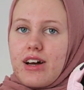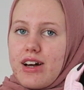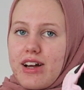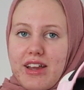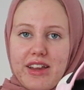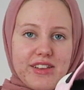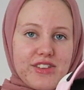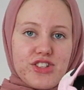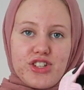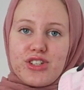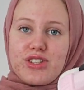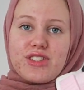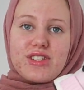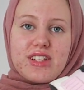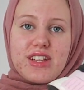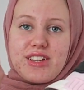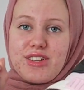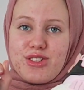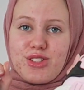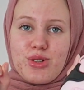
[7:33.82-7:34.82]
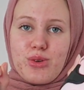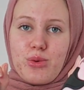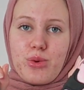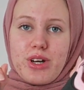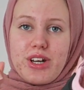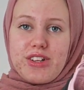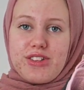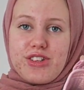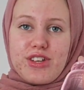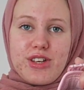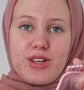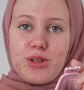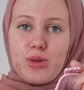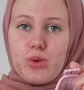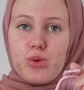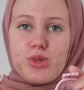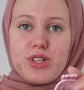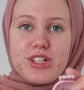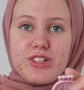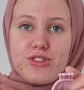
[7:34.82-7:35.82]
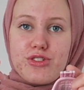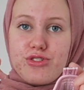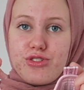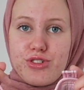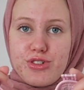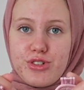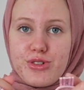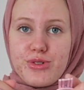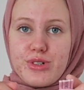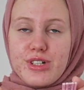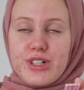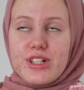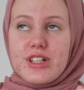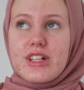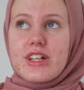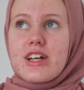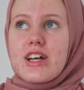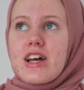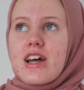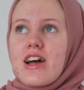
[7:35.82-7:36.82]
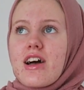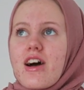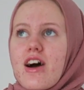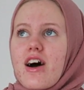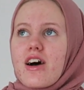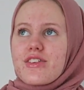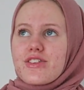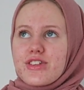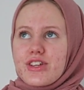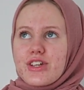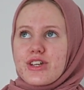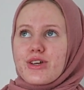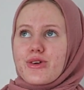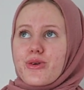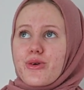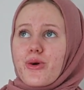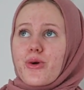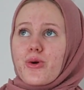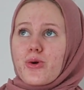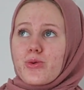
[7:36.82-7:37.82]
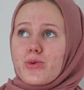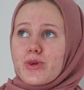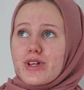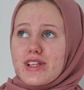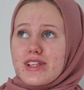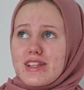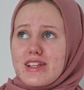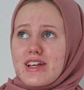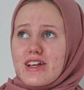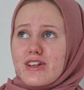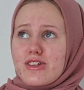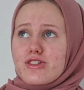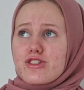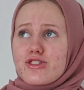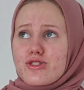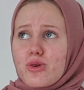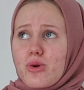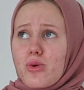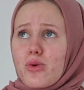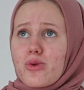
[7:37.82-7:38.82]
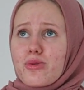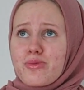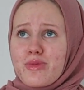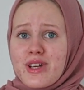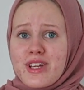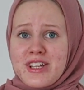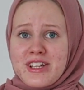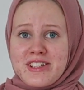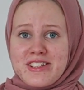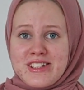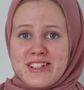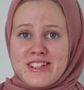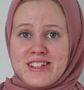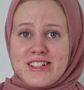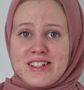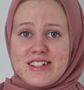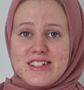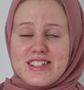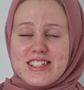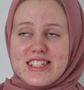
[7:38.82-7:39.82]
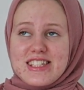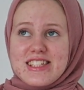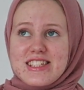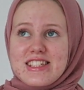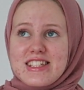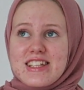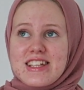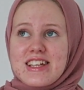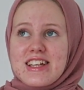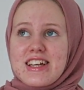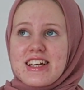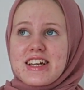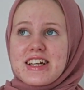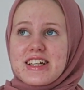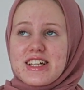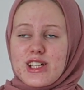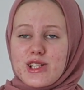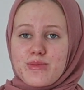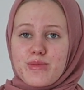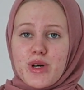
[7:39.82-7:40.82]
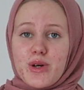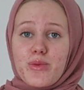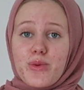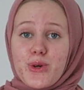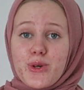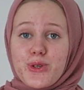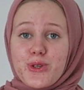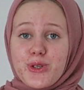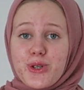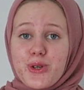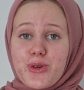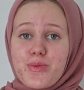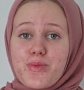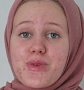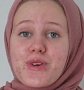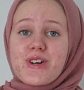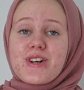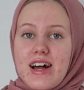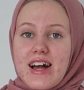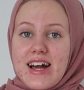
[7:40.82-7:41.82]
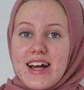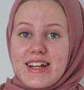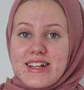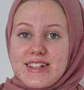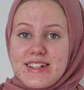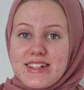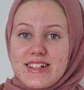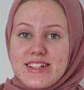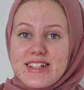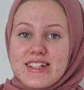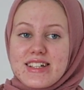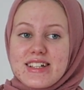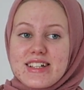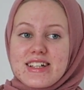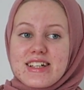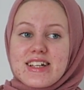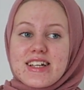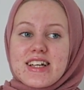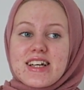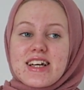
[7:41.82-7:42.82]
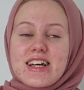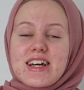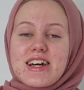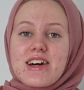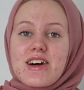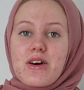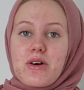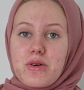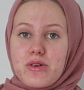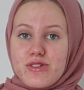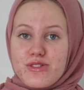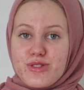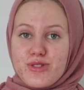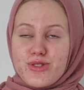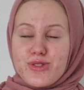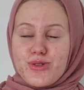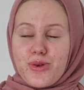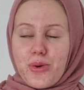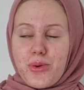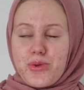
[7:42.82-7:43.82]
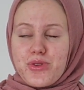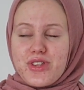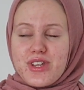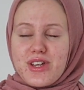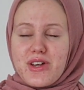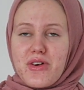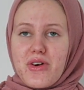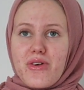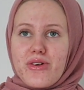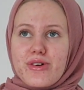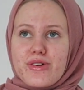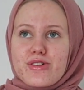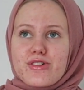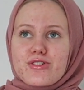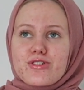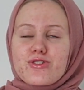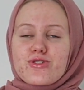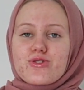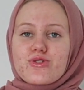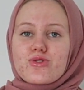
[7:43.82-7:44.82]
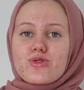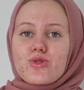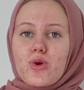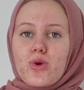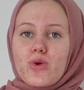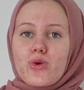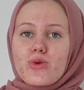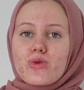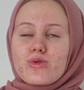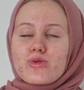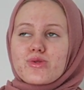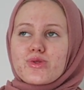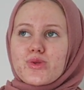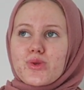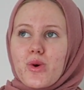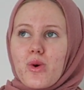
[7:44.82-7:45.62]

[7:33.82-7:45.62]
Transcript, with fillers: I just like the way they look in general. They go with like so many things in my wardrobe, and also they are so